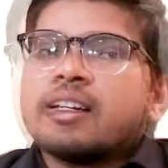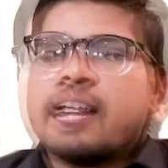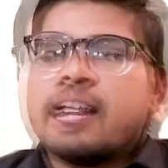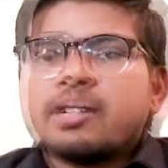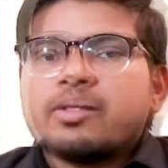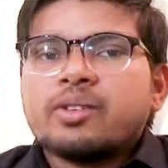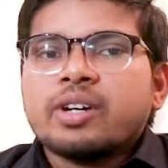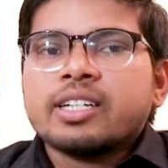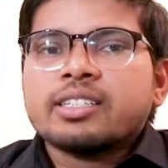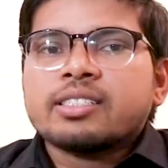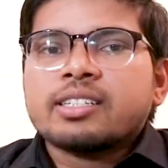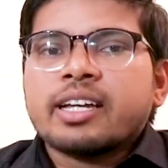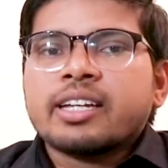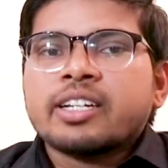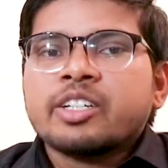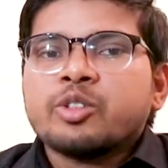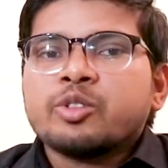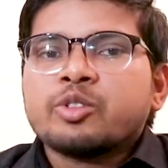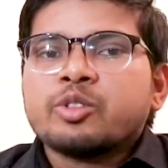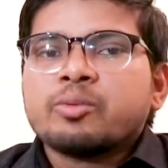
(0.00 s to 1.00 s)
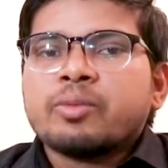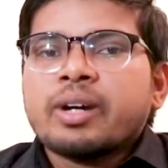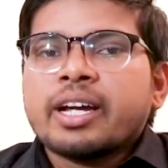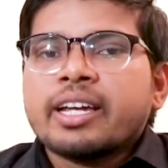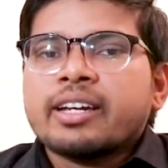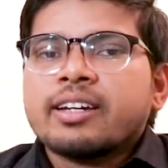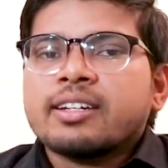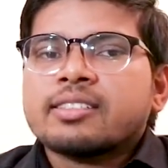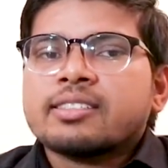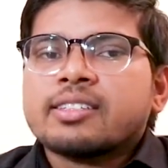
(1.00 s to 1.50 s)
Advice I give to
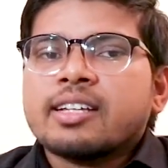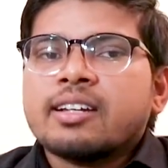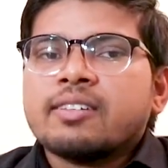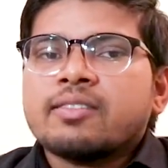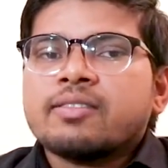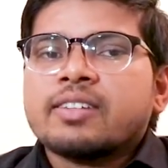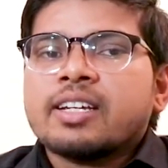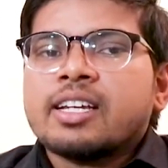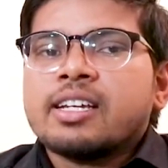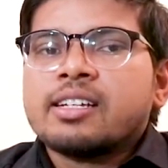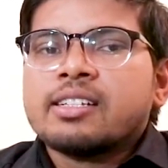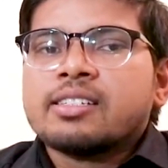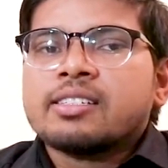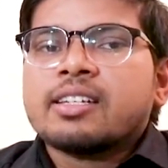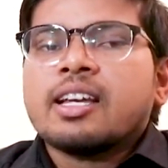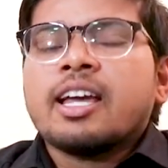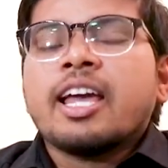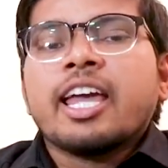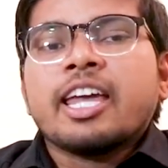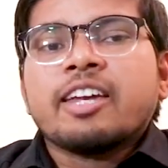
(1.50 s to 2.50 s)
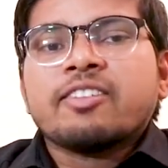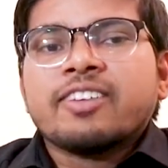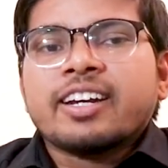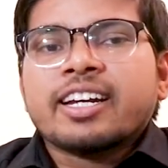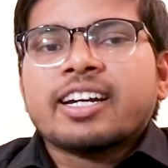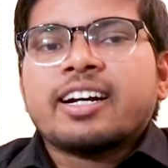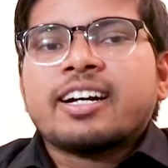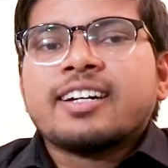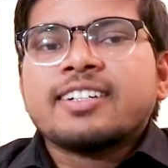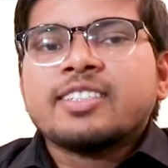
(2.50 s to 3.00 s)
my younger self is, if
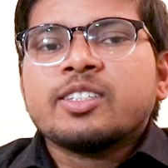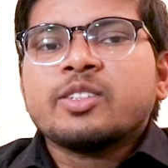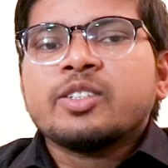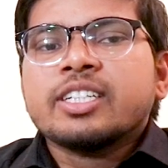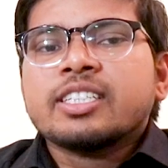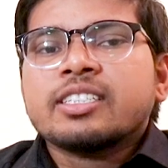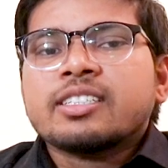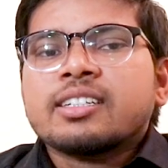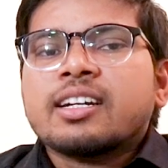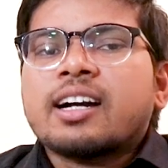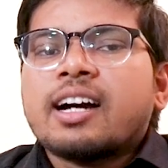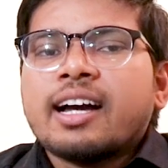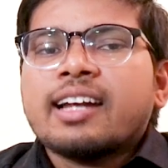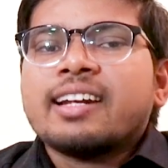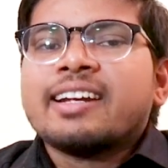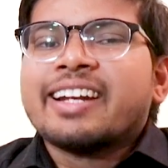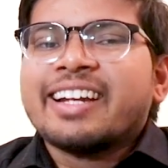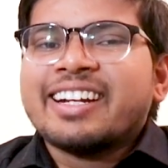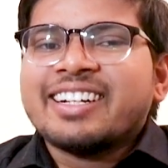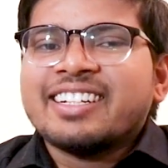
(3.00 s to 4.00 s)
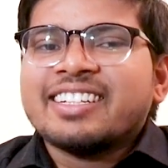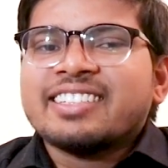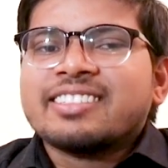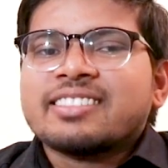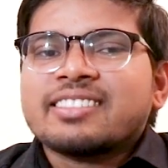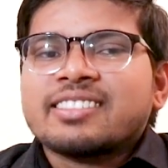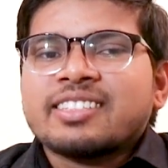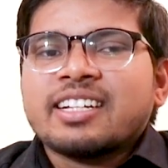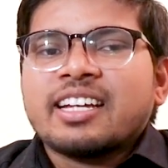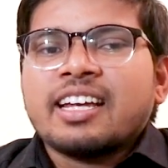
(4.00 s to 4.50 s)
I can't do it, I'll learn
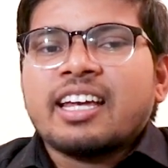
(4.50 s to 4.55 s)
it.